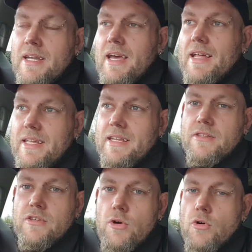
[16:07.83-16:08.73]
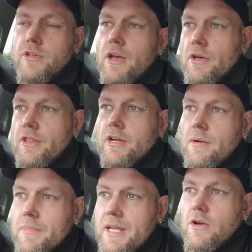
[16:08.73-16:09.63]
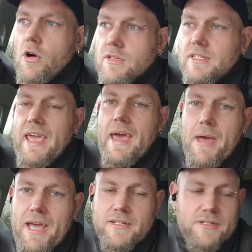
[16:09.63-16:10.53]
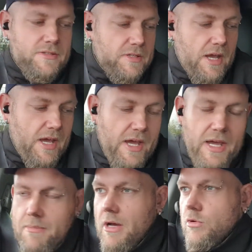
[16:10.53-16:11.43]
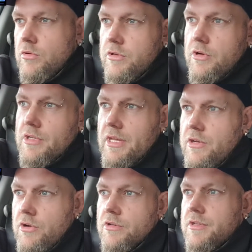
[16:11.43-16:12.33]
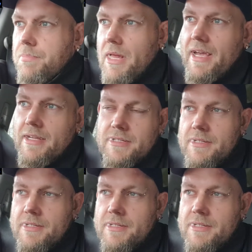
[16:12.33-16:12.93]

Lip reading: I needed to go to another company called TMS. I don't usually use the place.